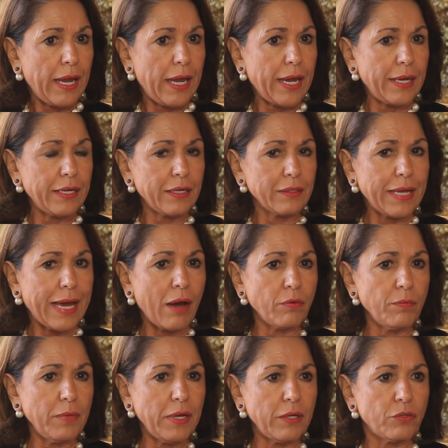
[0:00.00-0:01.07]
and it
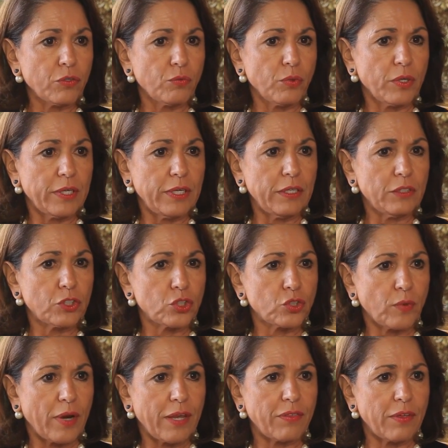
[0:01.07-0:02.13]
allowed me to really
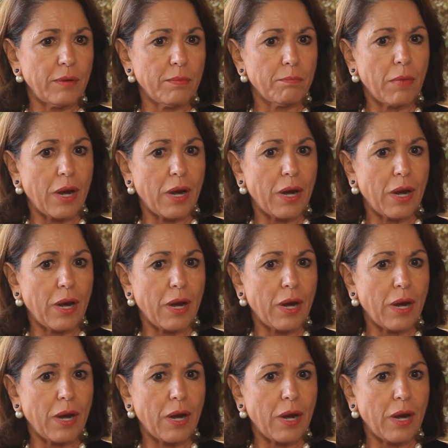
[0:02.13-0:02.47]
strengthen